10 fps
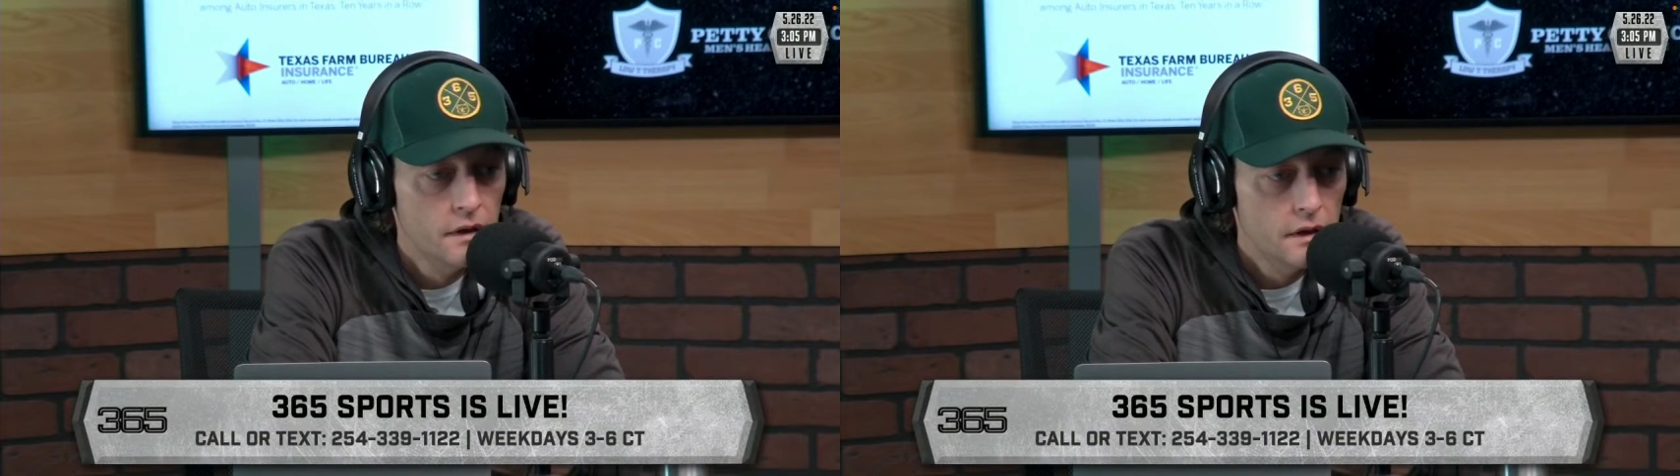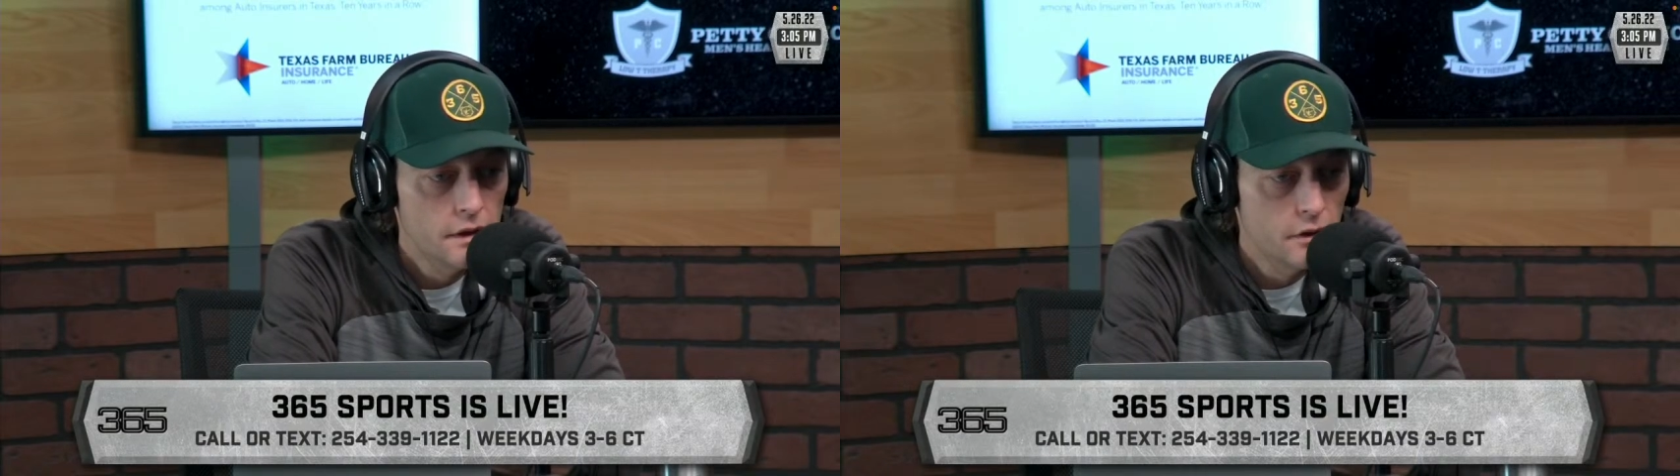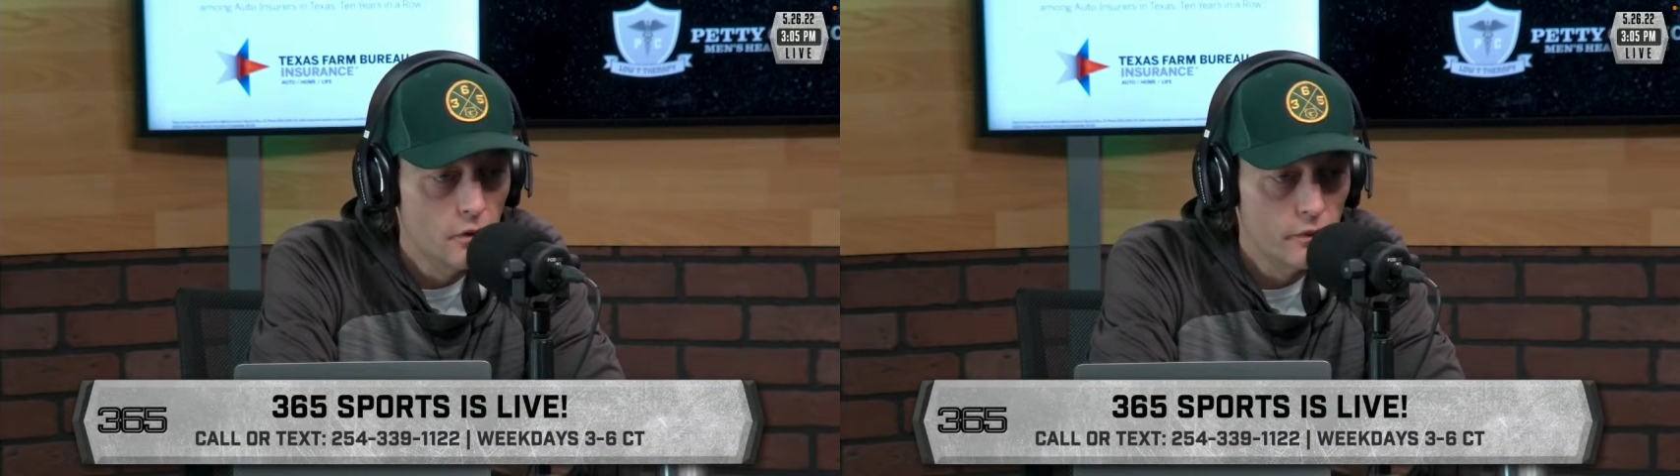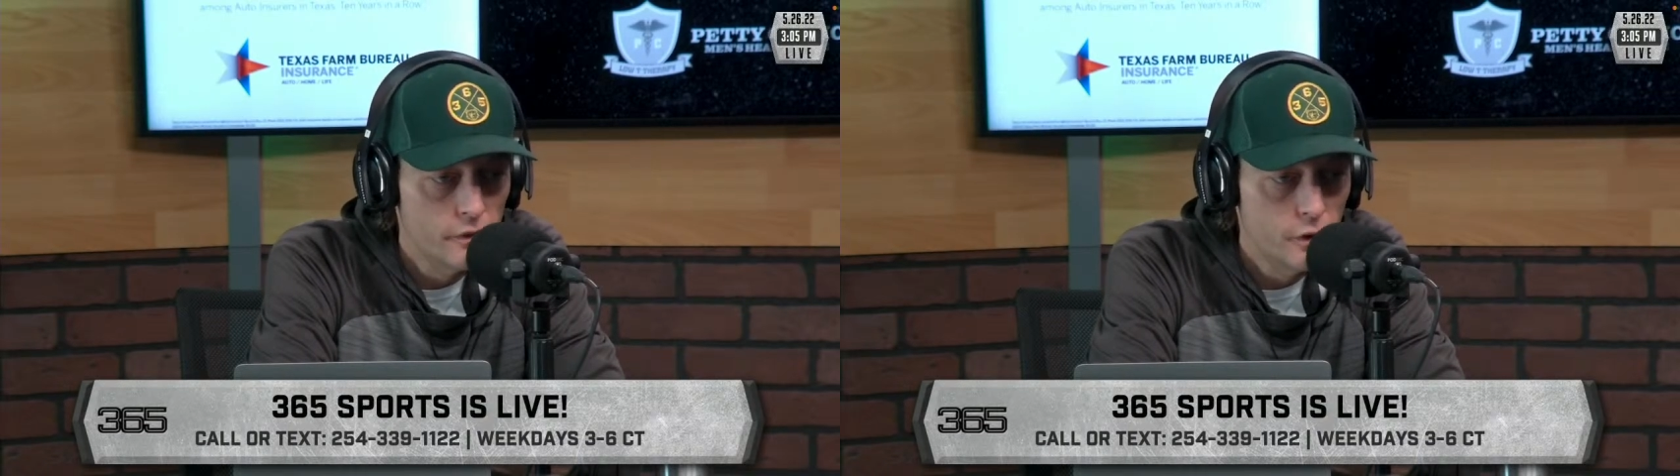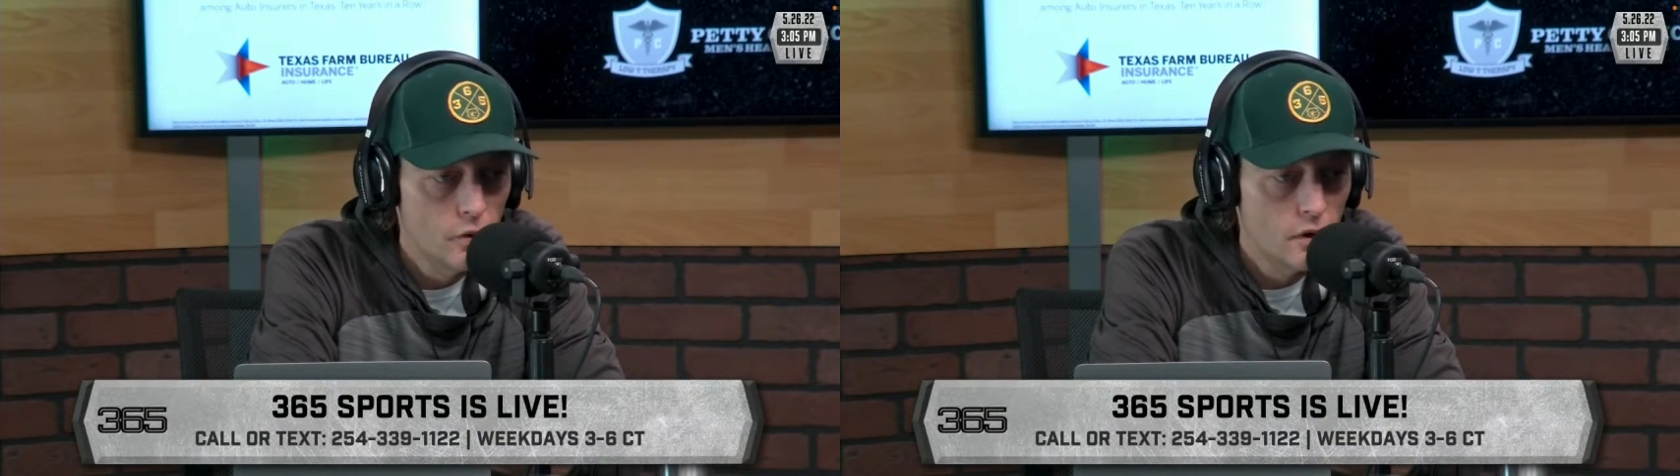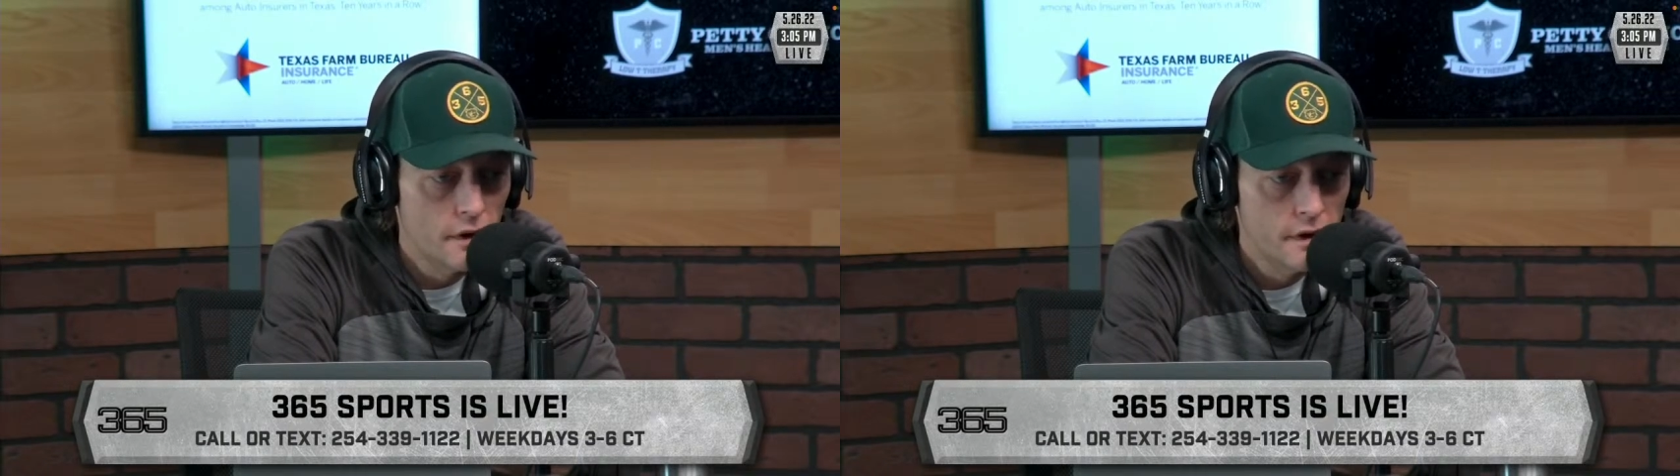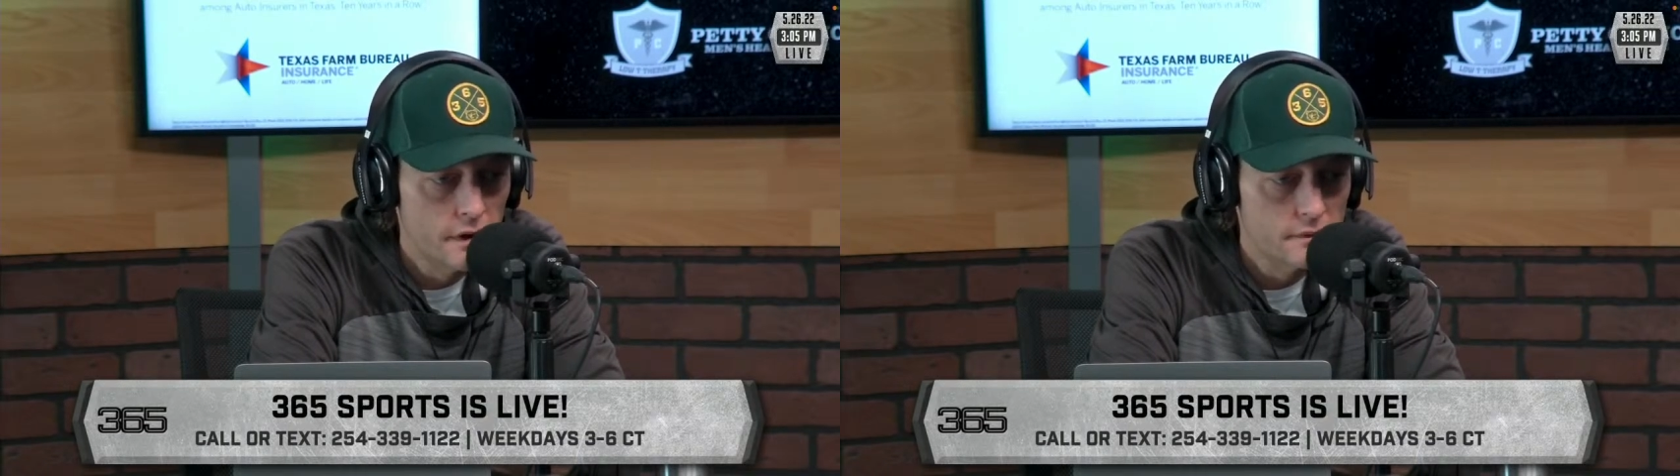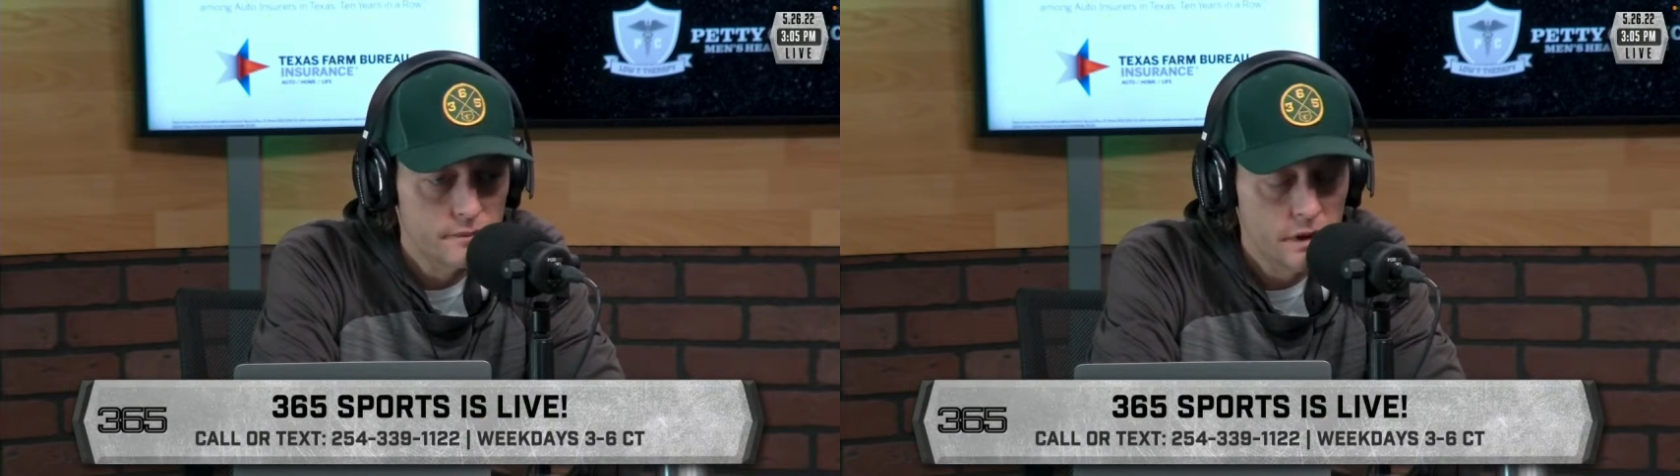you know, you are in a,